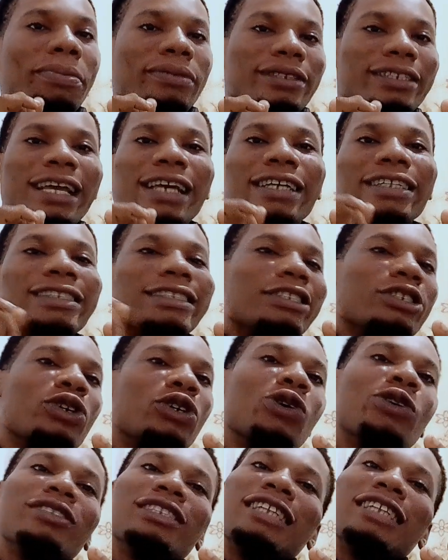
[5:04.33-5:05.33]
then it
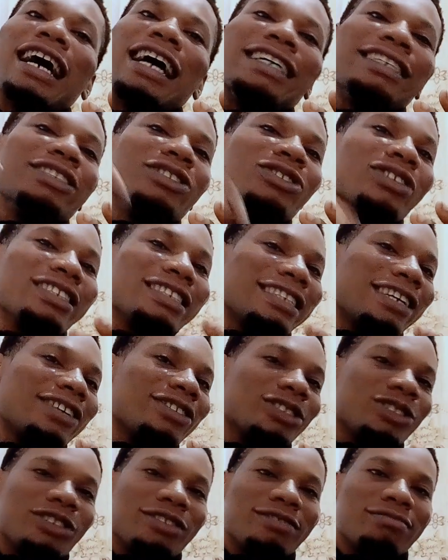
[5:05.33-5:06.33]
goes down, hit or sell
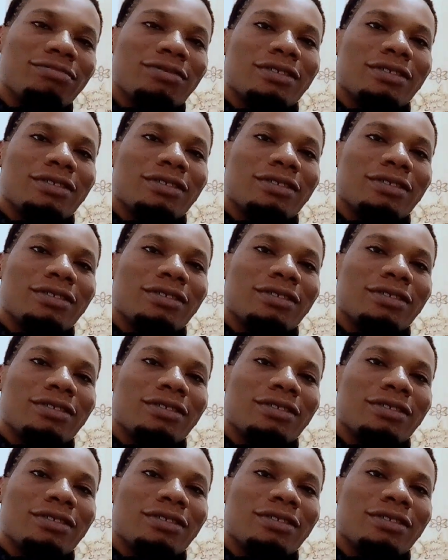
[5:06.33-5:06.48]
stuff,